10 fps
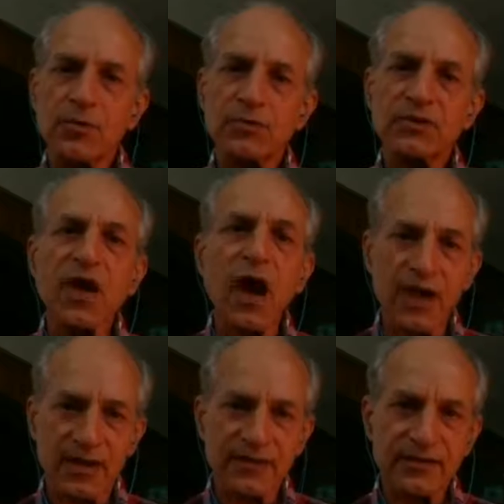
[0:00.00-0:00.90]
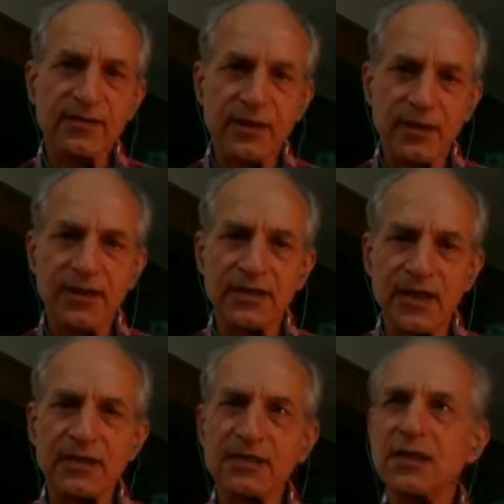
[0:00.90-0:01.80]
who died in
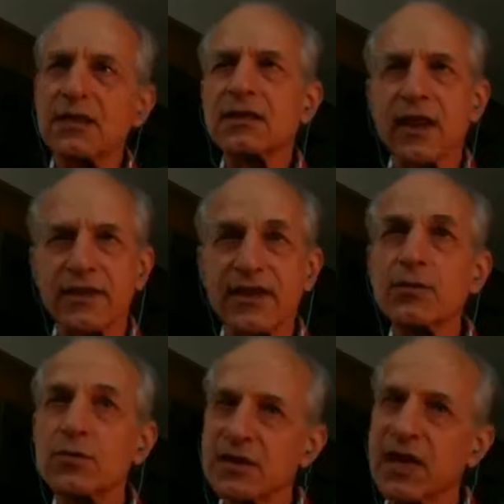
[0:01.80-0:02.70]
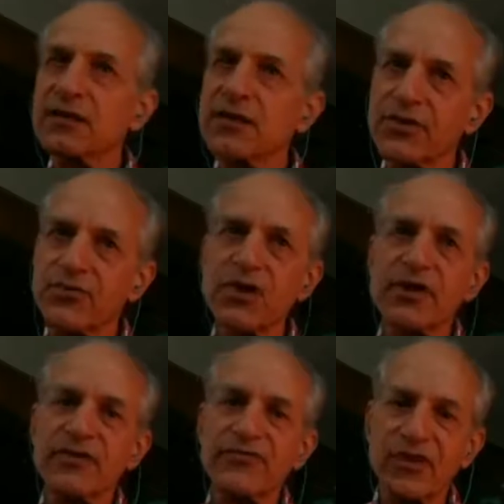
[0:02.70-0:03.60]
I think it was 93,
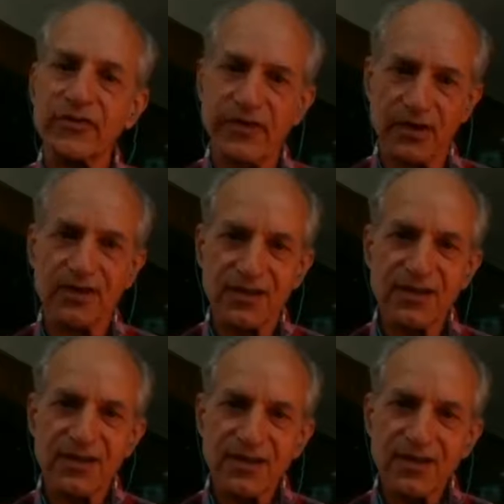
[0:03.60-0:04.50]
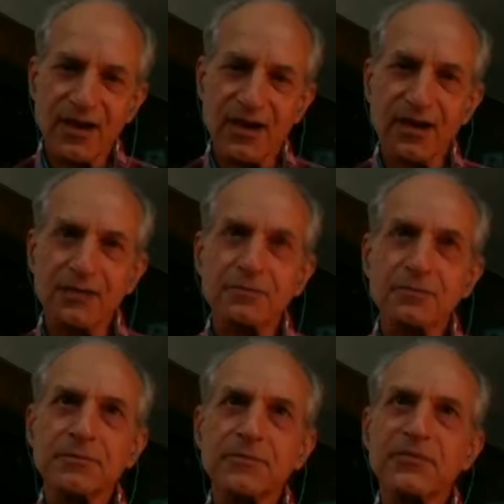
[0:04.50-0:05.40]
in front of
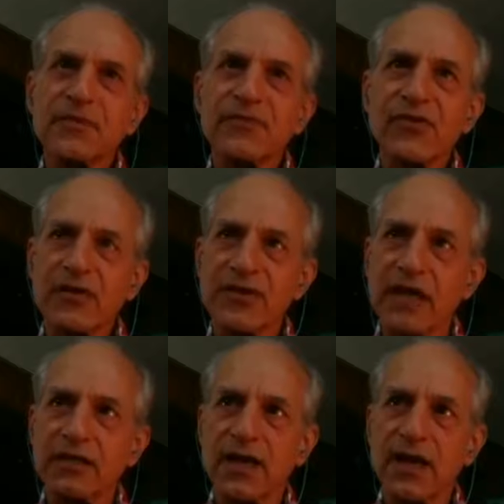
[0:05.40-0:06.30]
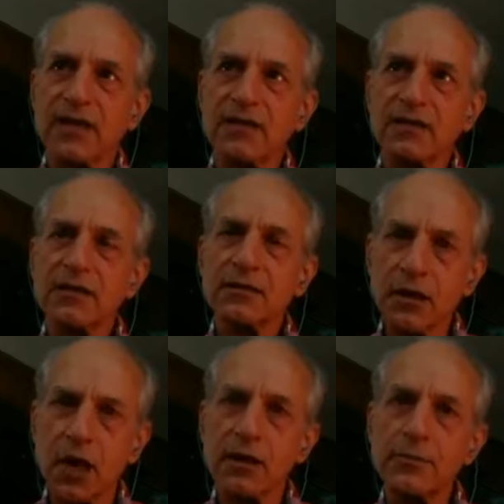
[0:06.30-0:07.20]
an LA
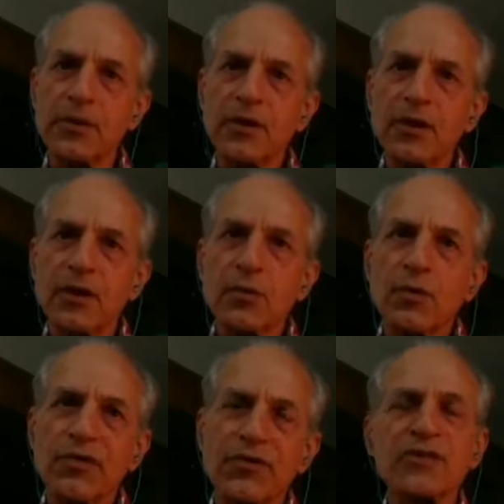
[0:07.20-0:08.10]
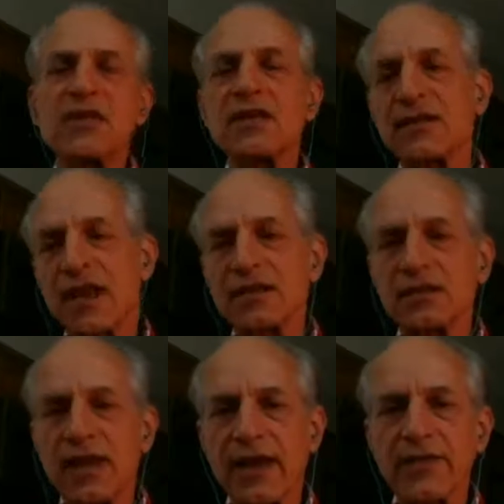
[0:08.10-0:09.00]
club. Well, 13 days
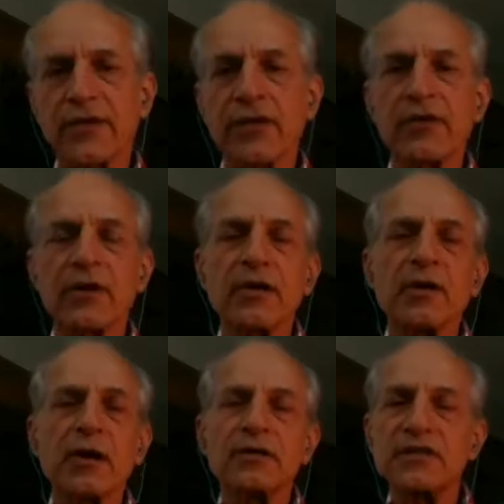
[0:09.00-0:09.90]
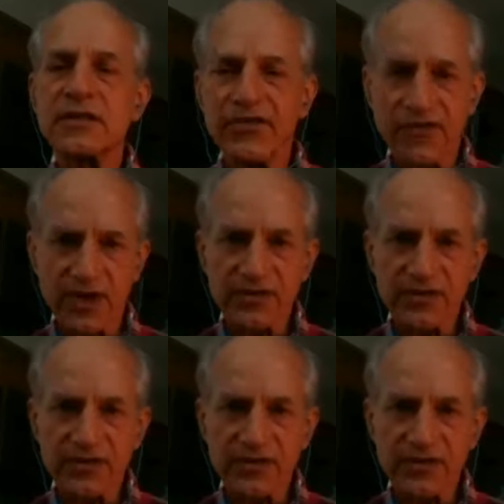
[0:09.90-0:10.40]
later, a dear friend